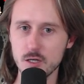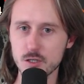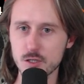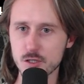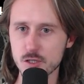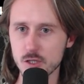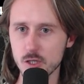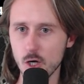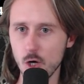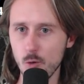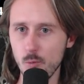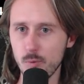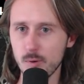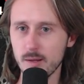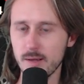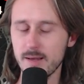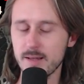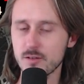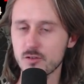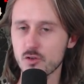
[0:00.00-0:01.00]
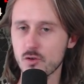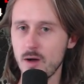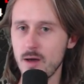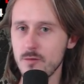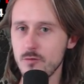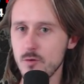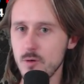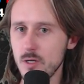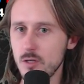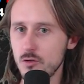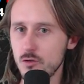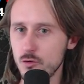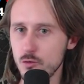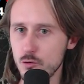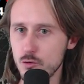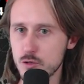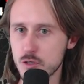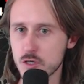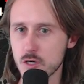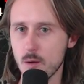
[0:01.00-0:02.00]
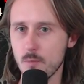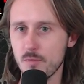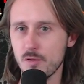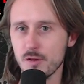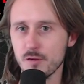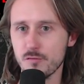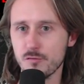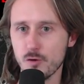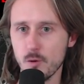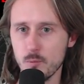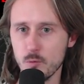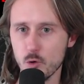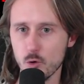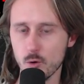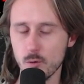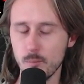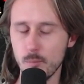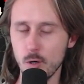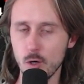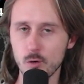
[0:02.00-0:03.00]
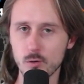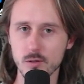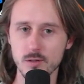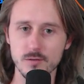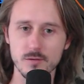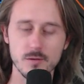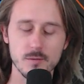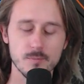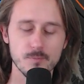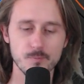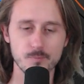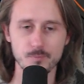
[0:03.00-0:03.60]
slow play, and try to induce something from your opponent.